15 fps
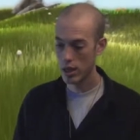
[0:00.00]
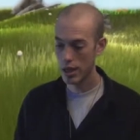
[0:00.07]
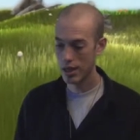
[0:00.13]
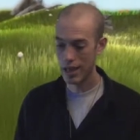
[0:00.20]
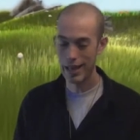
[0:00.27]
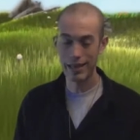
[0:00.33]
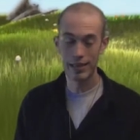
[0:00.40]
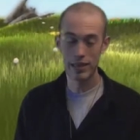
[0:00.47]

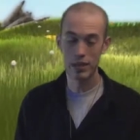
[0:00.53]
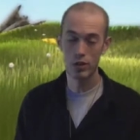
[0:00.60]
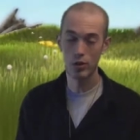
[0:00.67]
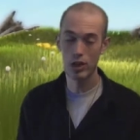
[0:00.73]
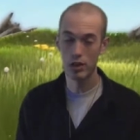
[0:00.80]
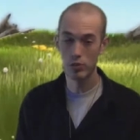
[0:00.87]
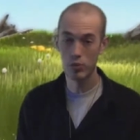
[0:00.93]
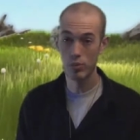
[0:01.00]
I think you
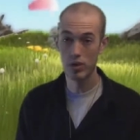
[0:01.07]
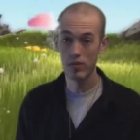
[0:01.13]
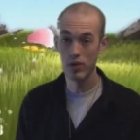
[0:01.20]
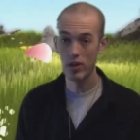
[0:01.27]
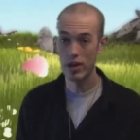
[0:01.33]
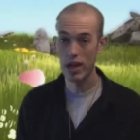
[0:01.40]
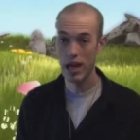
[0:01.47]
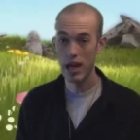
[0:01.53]
guys will be
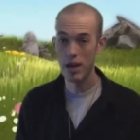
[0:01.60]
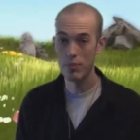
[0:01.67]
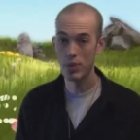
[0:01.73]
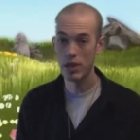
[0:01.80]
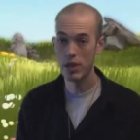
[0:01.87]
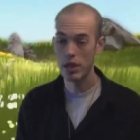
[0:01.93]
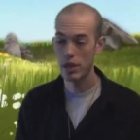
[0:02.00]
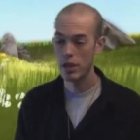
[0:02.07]
very
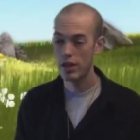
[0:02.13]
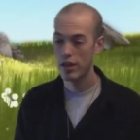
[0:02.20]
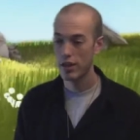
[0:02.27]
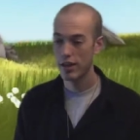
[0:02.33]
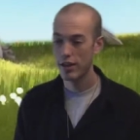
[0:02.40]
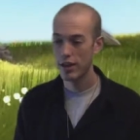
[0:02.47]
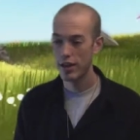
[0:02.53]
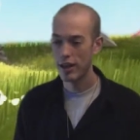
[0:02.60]
happy,
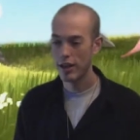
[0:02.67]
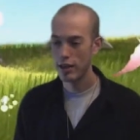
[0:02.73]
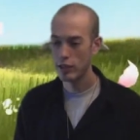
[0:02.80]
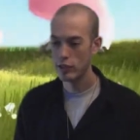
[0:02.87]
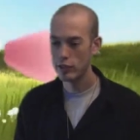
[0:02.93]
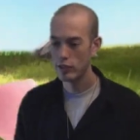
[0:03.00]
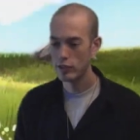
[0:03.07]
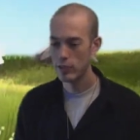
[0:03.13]

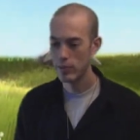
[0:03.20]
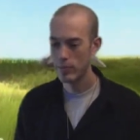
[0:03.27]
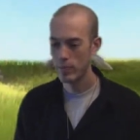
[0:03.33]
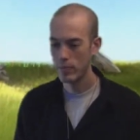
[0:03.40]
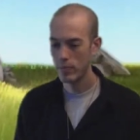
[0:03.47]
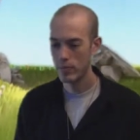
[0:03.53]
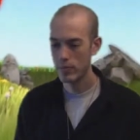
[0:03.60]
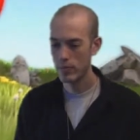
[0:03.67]
and
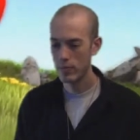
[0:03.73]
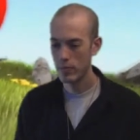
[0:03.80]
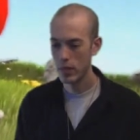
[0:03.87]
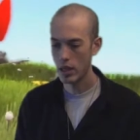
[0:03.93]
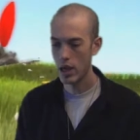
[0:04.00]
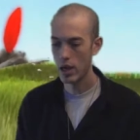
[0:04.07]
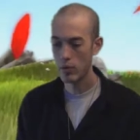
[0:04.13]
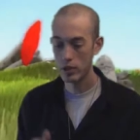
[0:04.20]

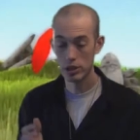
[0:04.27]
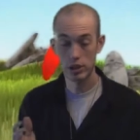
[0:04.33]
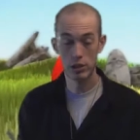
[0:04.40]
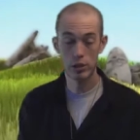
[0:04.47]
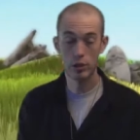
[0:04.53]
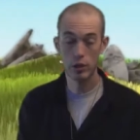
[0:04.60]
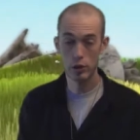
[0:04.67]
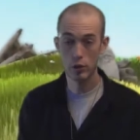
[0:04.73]
I want you
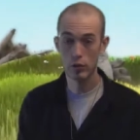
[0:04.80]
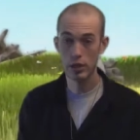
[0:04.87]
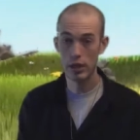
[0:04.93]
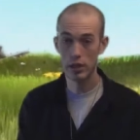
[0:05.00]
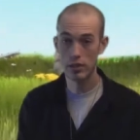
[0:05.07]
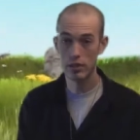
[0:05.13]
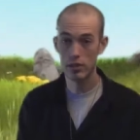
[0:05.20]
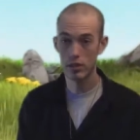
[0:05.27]
to know
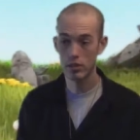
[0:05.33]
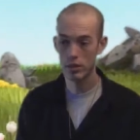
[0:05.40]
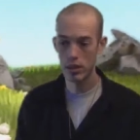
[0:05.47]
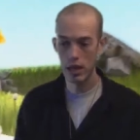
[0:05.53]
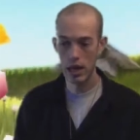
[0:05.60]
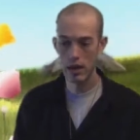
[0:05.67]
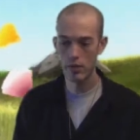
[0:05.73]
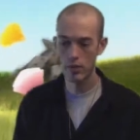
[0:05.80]
that
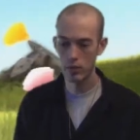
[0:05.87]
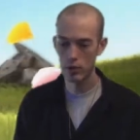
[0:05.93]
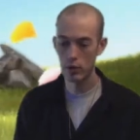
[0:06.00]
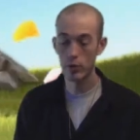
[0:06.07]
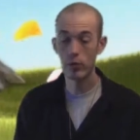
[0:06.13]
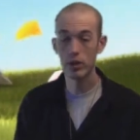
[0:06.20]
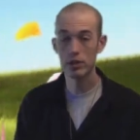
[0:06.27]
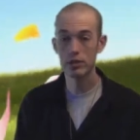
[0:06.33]

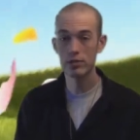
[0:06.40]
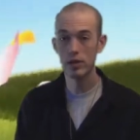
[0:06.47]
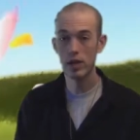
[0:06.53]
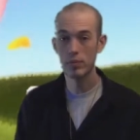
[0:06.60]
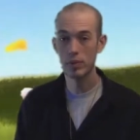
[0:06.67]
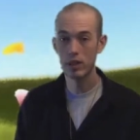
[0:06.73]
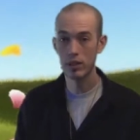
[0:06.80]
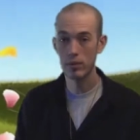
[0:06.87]
your friends and
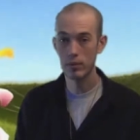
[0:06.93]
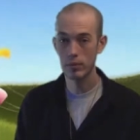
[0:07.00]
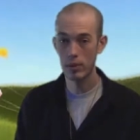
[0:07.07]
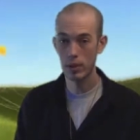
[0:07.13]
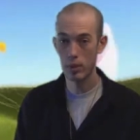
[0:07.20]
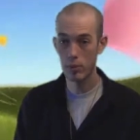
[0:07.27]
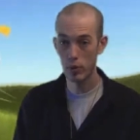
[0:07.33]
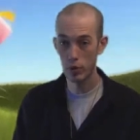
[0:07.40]
family
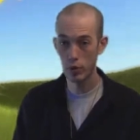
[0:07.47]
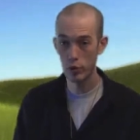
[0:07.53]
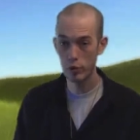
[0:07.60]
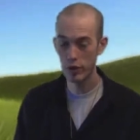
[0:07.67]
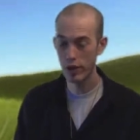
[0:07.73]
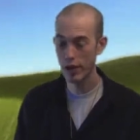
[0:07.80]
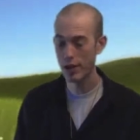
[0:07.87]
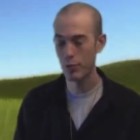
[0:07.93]

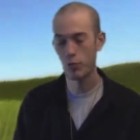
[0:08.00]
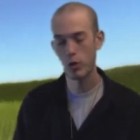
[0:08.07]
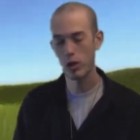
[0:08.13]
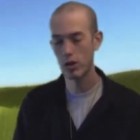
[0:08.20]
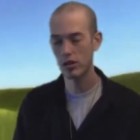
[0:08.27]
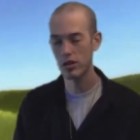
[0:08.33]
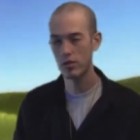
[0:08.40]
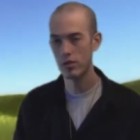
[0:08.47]
approve, and we
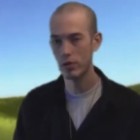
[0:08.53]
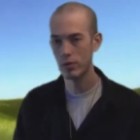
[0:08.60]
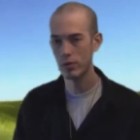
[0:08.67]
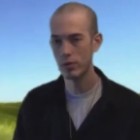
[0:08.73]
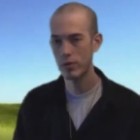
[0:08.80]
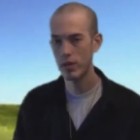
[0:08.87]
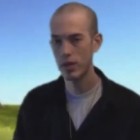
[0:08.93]
all love you.